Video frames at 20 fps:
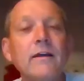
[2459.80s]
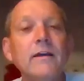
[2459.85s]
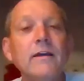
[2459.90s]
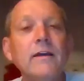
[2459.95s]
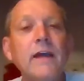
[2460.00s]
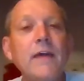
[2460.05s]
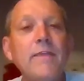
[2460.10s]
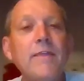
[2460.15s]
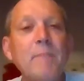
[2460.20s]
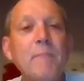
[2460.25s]

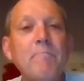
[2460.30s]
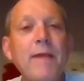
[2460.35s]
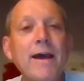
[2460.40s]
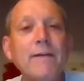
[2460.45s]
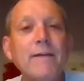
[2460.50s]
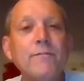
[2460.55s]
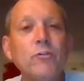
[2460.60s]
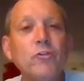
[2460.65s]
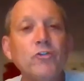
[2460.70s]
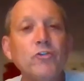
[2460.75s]
Yeah, that back
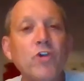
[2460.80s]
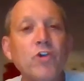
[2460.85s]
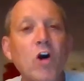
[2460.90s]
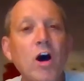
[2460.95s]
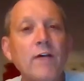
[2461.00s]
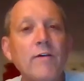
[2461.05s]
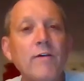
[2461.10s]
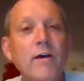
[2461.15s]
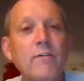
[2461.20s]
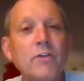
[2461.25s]
foot
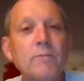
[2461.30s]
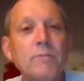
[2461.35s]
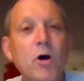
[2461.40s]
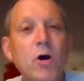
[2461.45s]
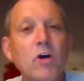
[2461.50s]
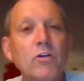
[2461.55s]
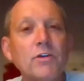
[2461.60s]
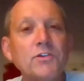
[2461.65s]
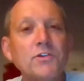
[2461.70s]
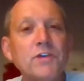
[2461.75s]
drive over the
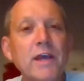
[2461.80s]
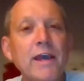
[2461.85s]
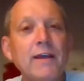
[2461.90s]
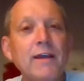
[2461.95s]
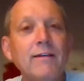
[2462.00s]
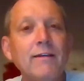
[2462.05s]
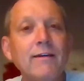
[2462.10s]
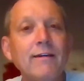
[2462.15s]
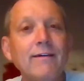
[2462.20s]
bowler's head.